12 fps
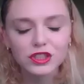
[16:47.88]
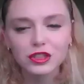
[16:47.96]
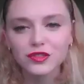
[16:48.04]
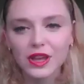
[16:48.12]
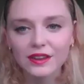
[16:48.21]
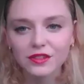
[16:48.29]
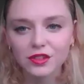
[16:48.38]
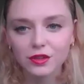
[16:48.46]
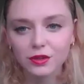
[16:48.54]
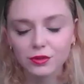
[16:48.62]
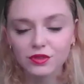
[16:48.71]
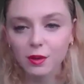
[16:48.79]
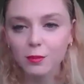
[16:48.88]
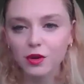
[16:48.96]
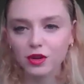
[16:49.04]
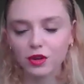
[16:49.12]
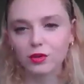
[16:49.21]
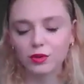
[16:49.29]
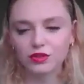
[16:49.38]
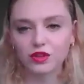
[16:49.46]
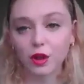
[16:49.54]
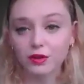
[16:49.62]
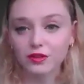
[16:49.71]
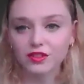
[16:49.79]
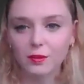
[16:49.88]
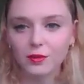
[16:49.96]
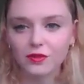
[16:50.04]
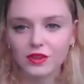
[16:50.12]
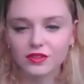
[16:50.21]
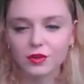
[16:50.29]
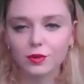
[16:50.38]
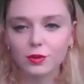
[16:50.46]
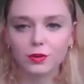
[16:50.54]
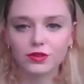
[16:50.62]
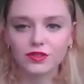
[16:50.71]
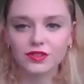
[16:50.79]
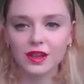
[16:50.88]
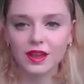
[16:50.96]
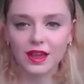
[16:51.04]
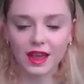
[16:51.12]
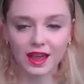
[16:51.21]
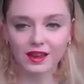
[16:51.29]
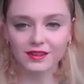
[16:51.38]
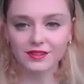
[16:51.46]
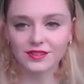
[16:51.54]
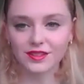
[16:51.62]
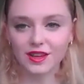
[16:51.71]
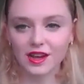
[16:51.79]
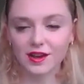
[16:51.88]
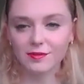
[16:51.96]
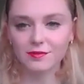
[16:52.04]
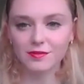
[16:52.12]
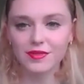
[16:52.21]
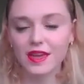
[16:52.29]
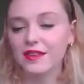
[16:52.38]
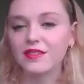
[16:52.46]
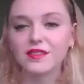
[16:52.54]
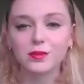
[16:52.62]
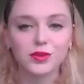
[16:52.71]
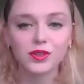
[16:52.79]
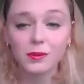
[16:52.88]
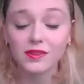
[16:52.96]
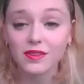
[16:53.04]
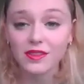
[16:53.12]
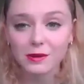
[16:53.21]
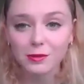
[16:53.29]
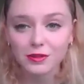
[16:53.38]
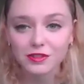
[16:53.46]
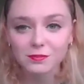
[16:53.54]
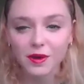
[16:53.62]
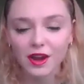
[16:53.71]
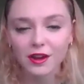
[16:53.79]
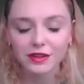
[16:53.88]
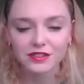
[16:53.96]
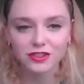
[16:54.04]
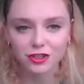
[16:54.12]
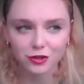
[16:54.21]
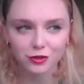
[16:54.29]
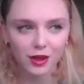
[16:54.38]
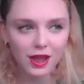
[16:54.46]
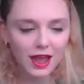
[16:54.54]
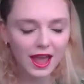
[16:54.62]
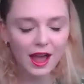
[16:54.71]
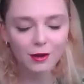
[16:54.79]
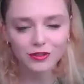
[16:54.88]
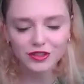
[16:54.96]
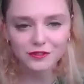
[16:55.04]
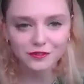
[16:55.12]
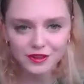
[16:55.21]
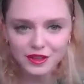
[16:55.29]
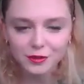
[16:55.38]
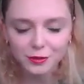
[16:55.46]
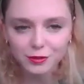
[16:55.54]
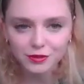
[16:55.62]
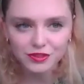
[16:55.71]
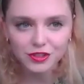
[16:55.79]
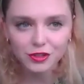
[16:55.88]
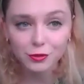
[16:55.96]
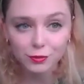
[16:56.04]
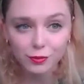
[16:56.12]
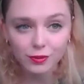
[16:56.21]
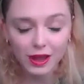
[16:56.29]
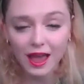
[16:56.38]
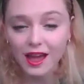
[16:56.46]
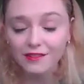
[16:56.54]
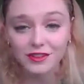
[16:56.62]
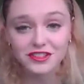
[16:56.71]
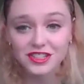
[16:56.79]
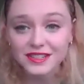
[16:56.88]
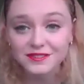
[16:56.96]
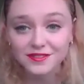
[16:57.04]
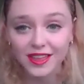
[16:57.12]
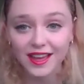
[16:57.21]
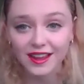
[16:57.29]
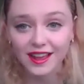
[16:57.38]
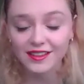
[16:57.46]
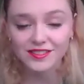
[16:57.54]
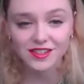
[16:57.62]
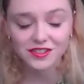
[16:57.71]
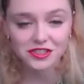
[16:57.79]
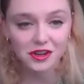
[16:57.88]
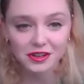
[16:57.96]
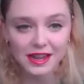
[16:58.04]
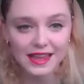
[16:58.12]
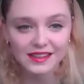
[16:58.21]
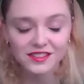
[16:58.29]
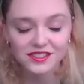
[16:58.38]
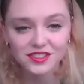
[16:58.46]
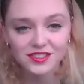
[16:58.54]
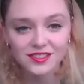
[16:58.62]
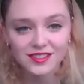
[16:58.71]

you say to someone who was going to come on this course and this was something that they were aspiring to? How does it feel to have achieved that at such a young age?